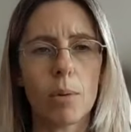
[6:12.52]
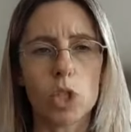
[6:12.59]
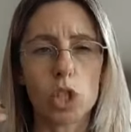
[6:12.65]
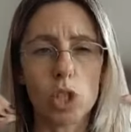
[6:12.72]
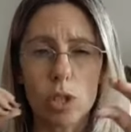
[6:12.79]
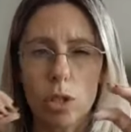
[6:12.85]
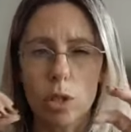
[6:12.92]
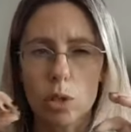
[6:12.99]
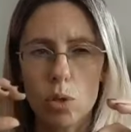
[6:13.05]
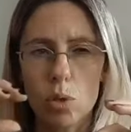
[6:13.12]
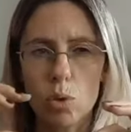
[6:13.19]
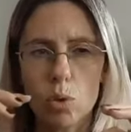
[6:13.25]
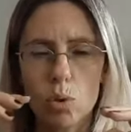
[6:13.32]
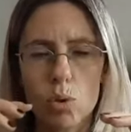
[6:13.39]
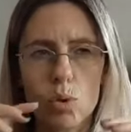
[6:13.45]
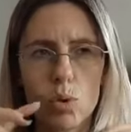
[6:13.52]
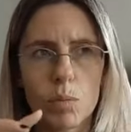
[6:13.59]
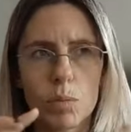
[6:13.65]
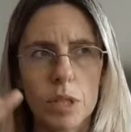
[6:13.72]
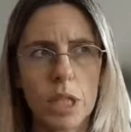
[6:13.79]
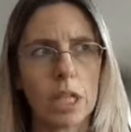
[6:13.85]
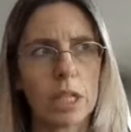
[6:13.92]
which is not too
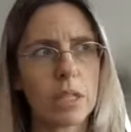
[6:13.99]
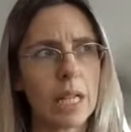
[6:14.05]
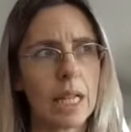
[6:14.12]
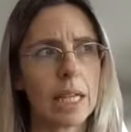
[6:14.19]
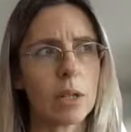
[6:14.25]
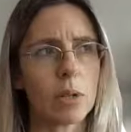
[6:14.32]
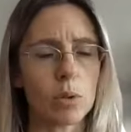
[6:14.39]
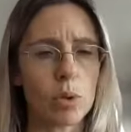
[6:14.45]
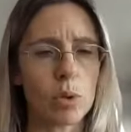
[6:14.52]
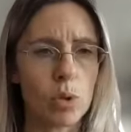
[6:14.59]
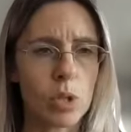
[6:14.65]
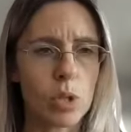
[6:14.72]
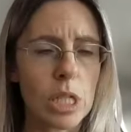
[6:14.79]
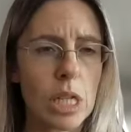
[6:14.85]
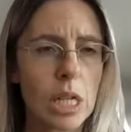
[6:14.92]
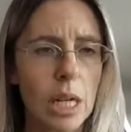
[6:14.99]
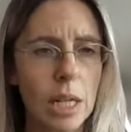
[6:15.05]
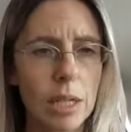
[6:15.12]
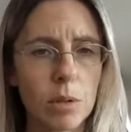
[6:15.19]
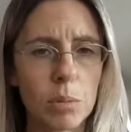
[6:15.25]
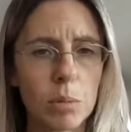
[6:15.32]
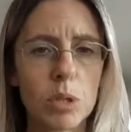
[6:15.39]
zoomed in. They can also see
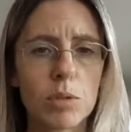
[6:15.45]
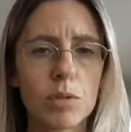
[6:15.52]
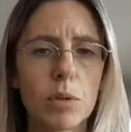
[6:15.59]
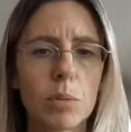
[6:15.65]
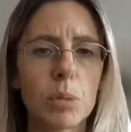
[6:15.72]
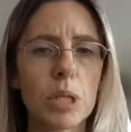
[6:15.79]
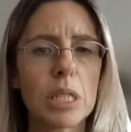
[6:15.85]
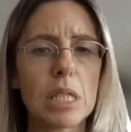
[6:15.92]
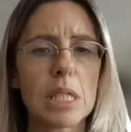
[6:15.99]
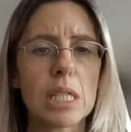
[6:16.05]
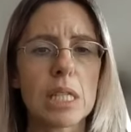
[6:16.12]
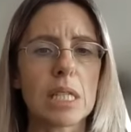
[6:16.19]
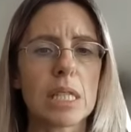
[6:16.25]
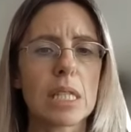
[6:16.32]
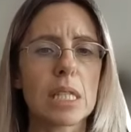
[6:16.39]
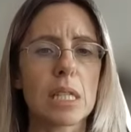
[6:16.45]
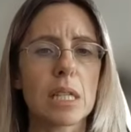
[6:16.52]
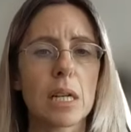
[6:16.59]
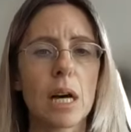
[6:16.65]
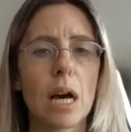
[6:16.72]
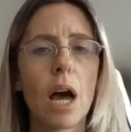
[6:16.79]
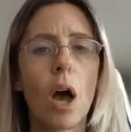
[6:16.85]
a little bit of the business.
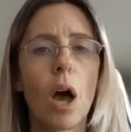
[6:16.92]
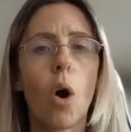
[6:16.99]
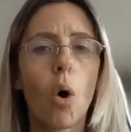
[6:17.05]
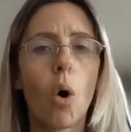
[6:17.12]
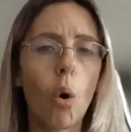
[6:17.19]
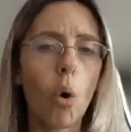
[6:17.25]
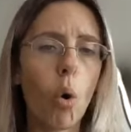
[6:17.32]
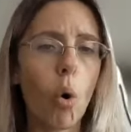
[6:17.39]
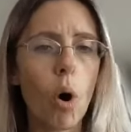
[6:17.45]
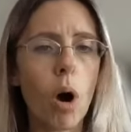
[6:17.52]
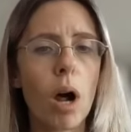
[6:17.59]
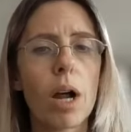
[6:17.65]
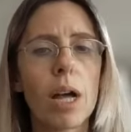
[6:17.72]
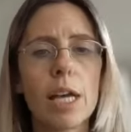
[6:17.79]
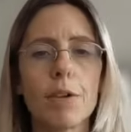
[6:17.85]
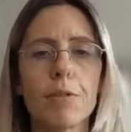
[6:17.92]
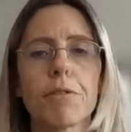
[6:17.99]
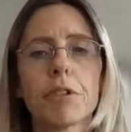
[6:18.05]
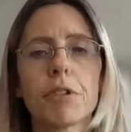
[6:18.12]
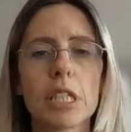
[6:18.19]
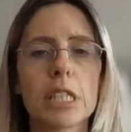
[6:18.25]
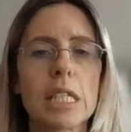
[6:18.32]
Or if,
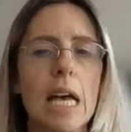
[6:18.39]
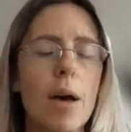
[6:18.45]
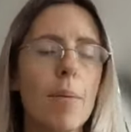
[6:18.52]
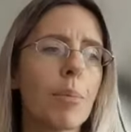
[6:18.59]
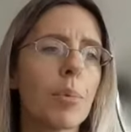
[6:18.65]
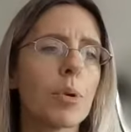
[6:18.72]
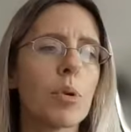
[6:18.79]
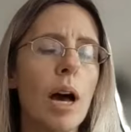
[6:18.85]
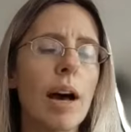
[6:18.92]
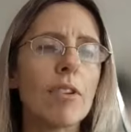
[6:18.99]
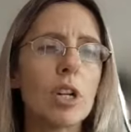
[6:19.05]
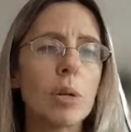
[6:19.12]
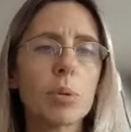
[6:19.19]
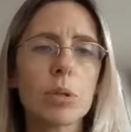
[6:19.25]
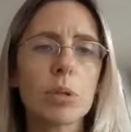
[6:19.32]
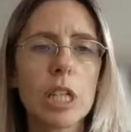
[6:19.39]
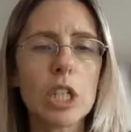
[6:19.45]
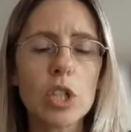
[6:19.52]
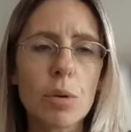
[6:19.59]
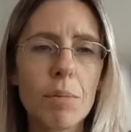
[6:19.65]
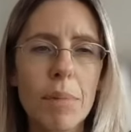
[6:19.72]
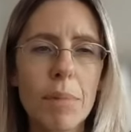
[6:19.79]
for example, you have a
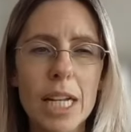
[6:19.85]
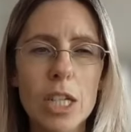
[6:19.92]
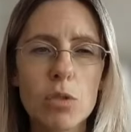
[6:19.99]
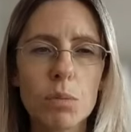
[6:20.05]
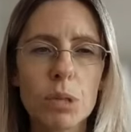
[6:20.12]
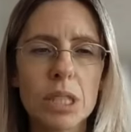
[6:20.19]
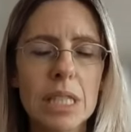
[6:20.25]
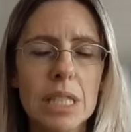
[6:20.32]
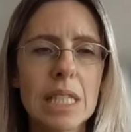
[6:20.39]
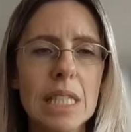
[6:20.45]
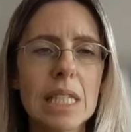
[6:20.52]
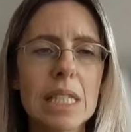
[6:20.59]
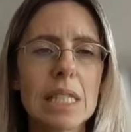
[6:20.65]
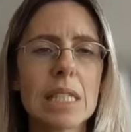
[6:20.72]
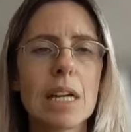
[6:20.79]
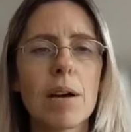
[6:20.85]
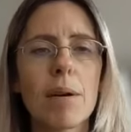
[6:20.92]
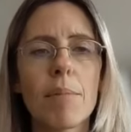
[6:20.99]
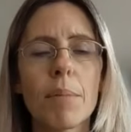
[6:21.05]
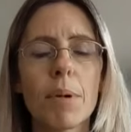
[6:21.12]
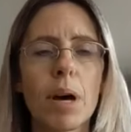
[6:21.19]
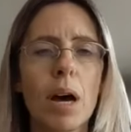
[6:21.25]
reputation management
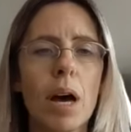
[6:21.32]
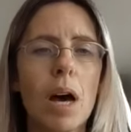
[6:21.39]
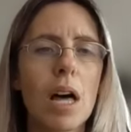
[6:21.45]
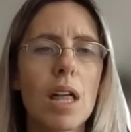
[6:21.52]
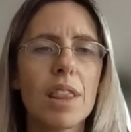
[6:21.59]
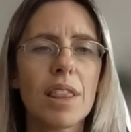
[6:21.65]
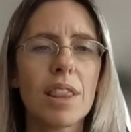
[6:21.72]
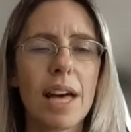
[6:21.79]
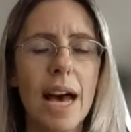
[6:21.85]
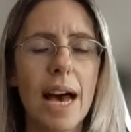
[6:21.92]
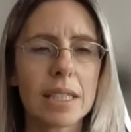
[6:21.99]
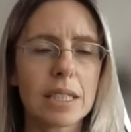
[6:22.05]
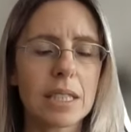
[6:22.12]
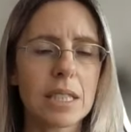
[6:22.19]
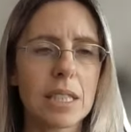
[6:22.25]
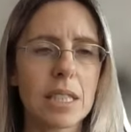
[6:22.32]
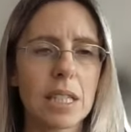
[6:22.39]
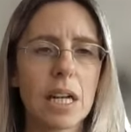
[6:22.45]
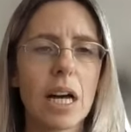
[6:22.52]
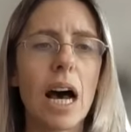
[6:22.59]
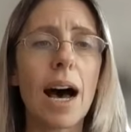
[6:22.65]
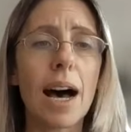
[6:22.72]
system that
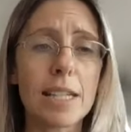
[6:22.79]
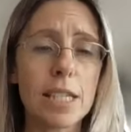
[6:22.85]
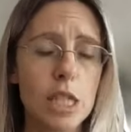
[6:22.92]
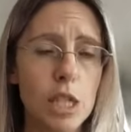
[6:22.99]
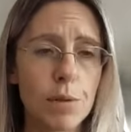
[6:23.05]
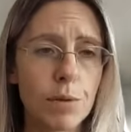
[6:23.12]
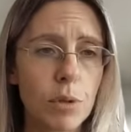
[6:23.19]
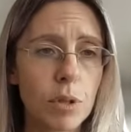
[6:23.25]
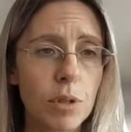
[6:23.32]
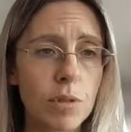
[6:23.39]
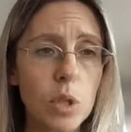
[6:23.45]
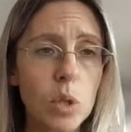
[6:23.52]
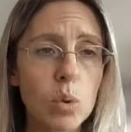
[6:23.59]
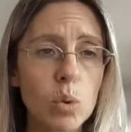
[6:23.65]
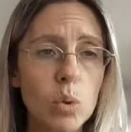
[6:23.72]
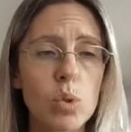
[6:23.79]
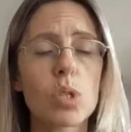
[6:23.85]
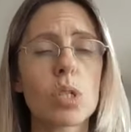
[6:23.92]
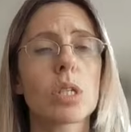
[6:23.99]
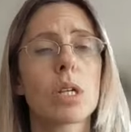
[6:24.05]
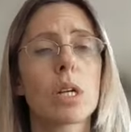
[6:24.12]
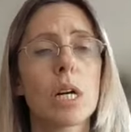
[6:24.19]
asks for
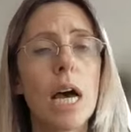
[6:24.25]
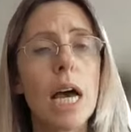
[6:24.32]
reviews,